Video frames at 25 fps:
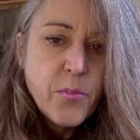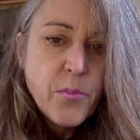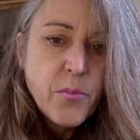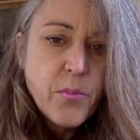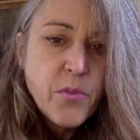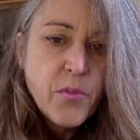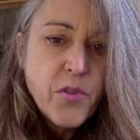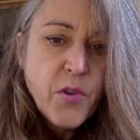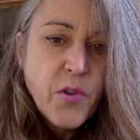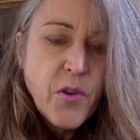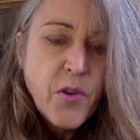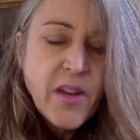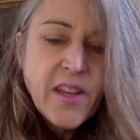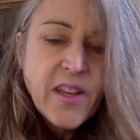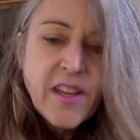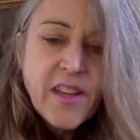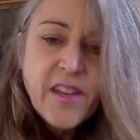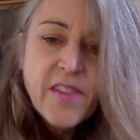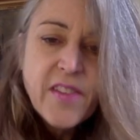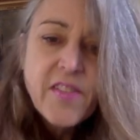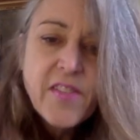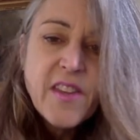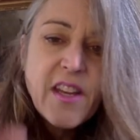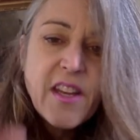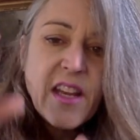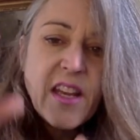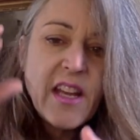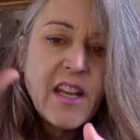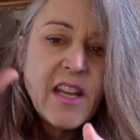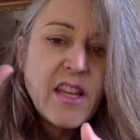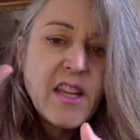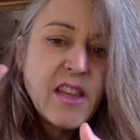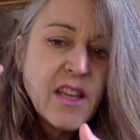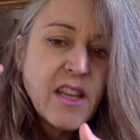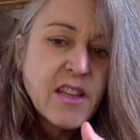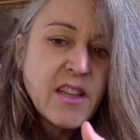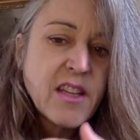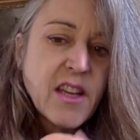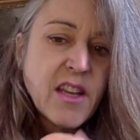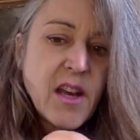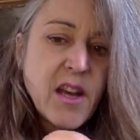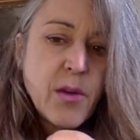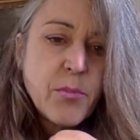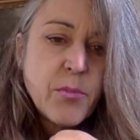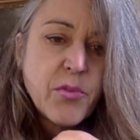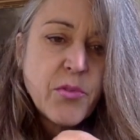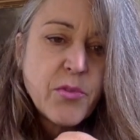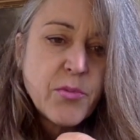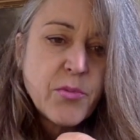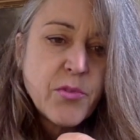so I guess that anything that
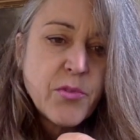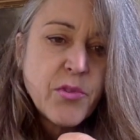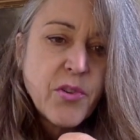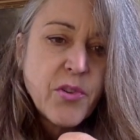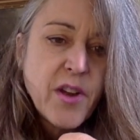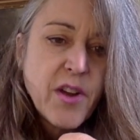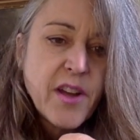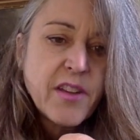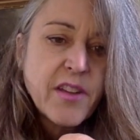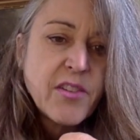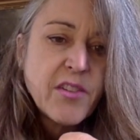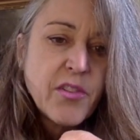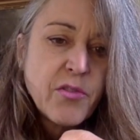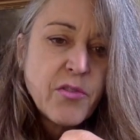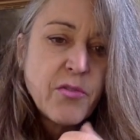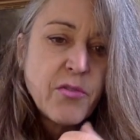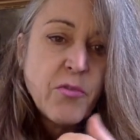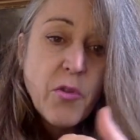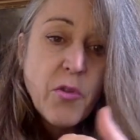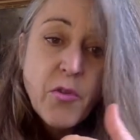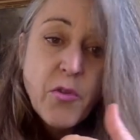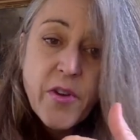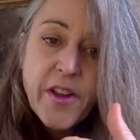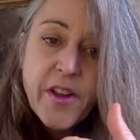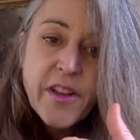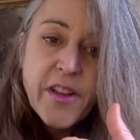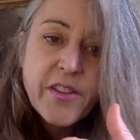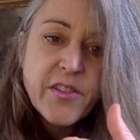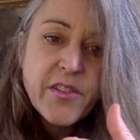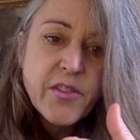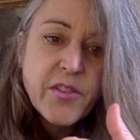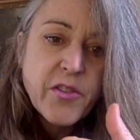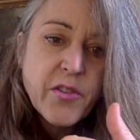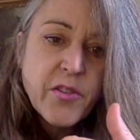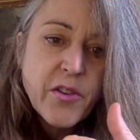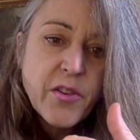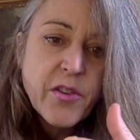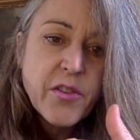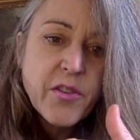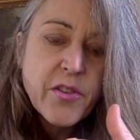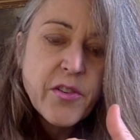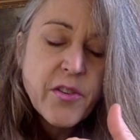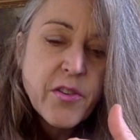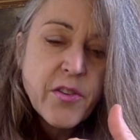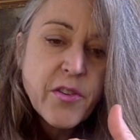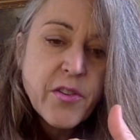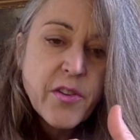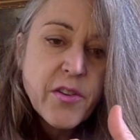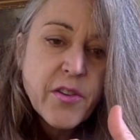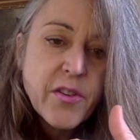comes from trying to avoid or
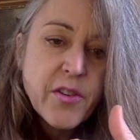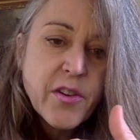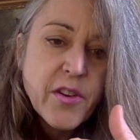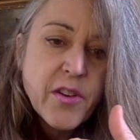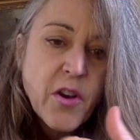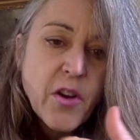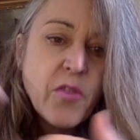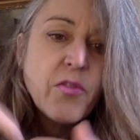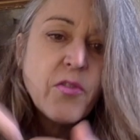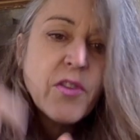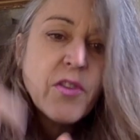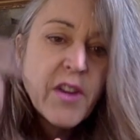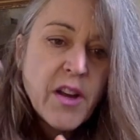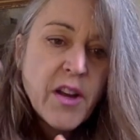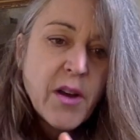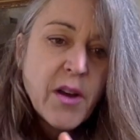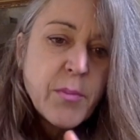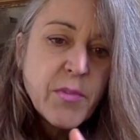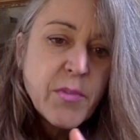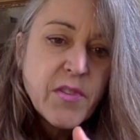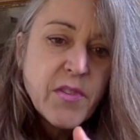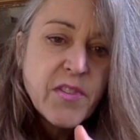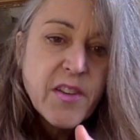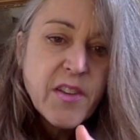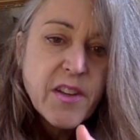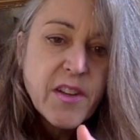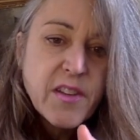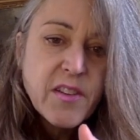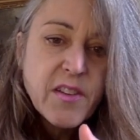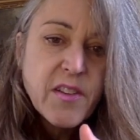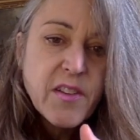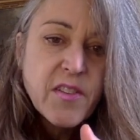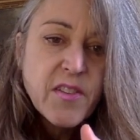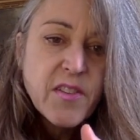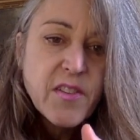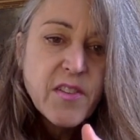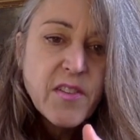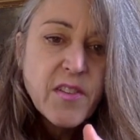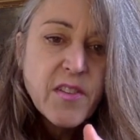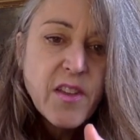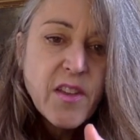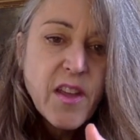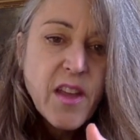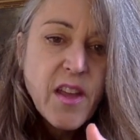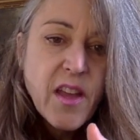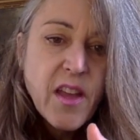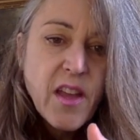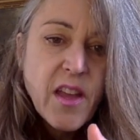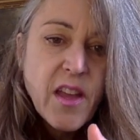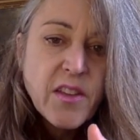or overcome stuckness
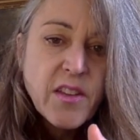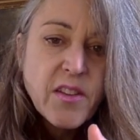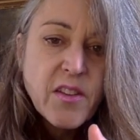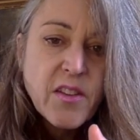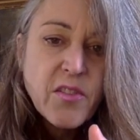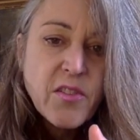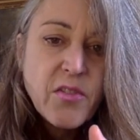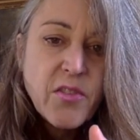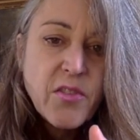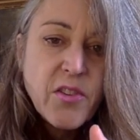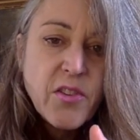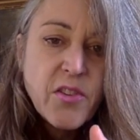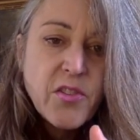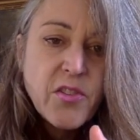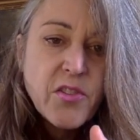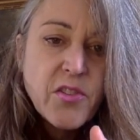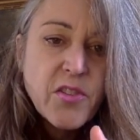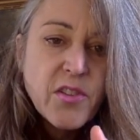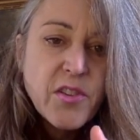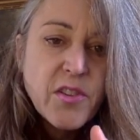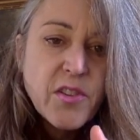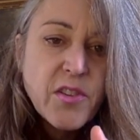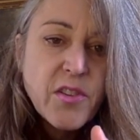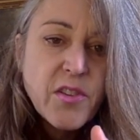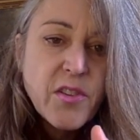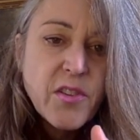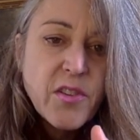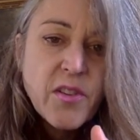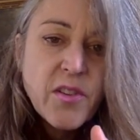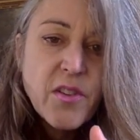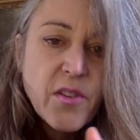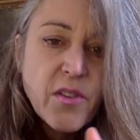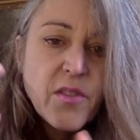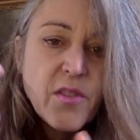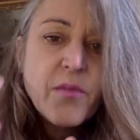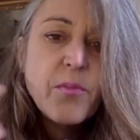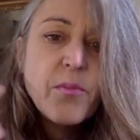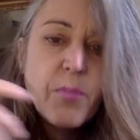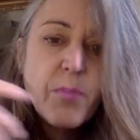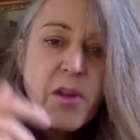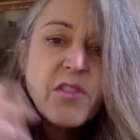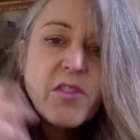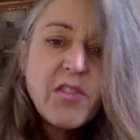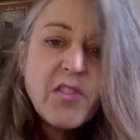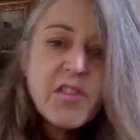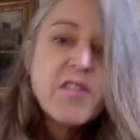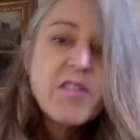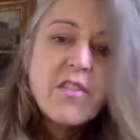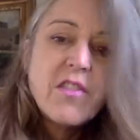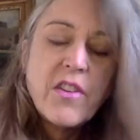and confusion by
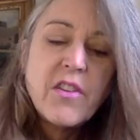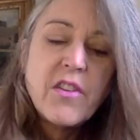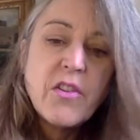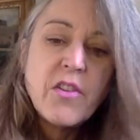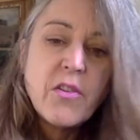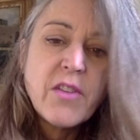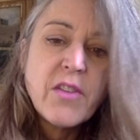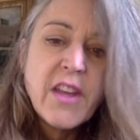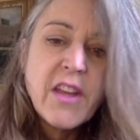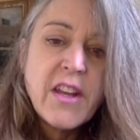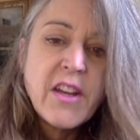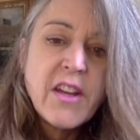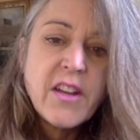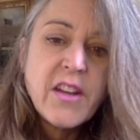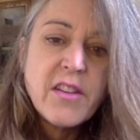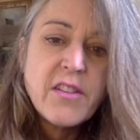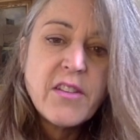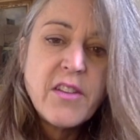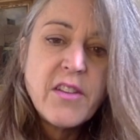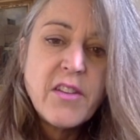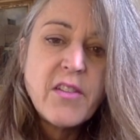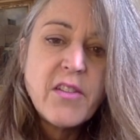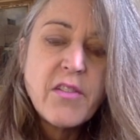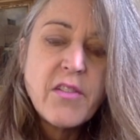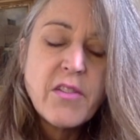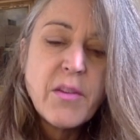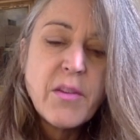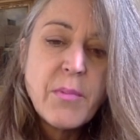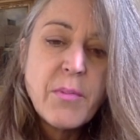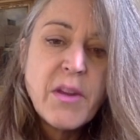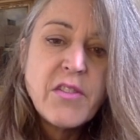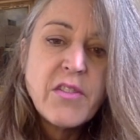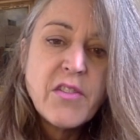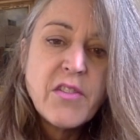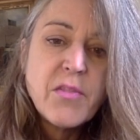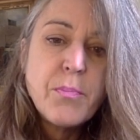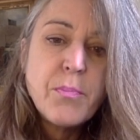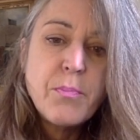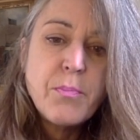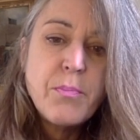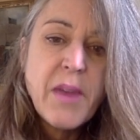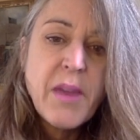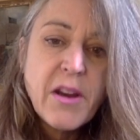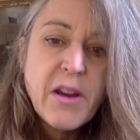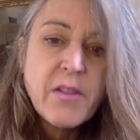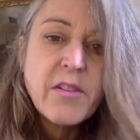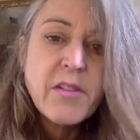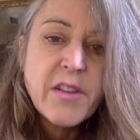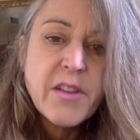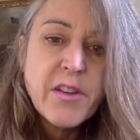just you know getting you know by just
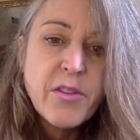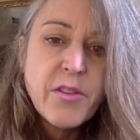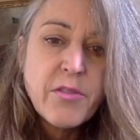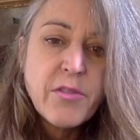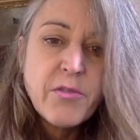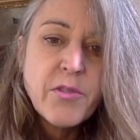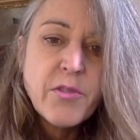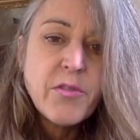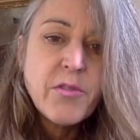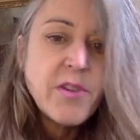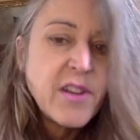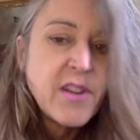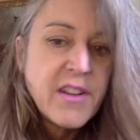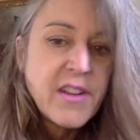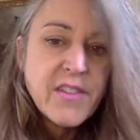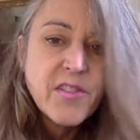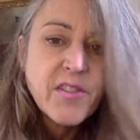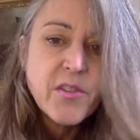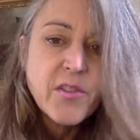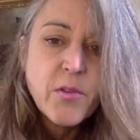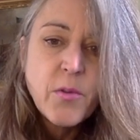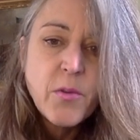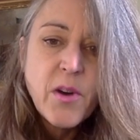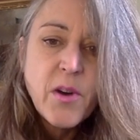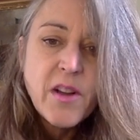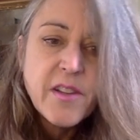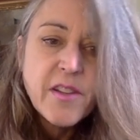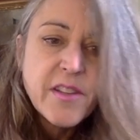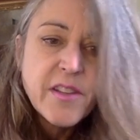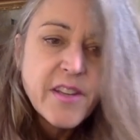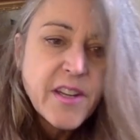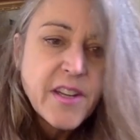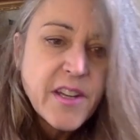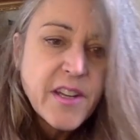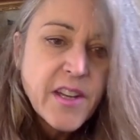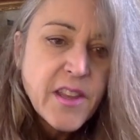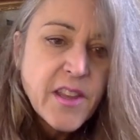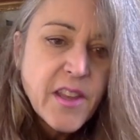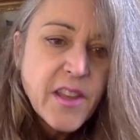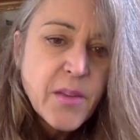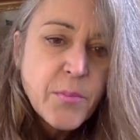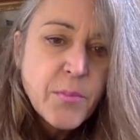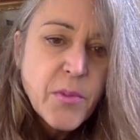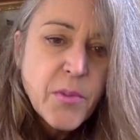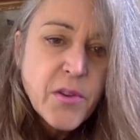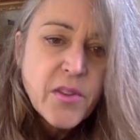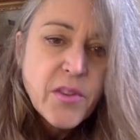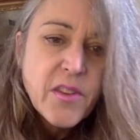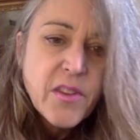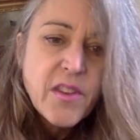barreling through it isn't quality and i think
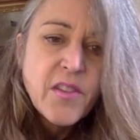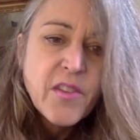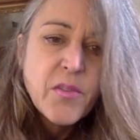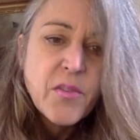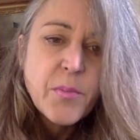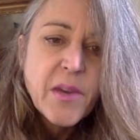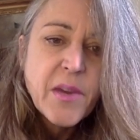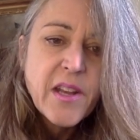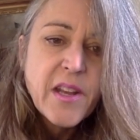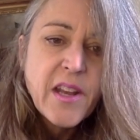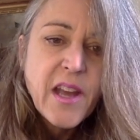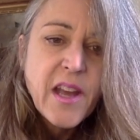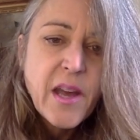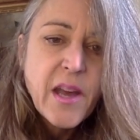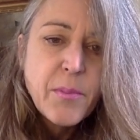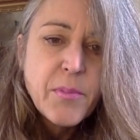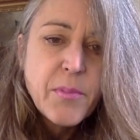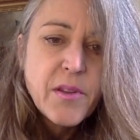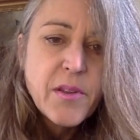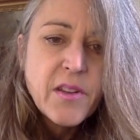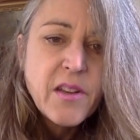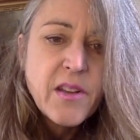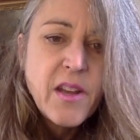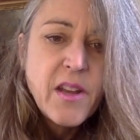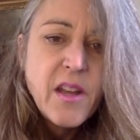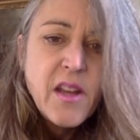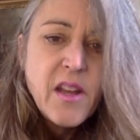both of these might happen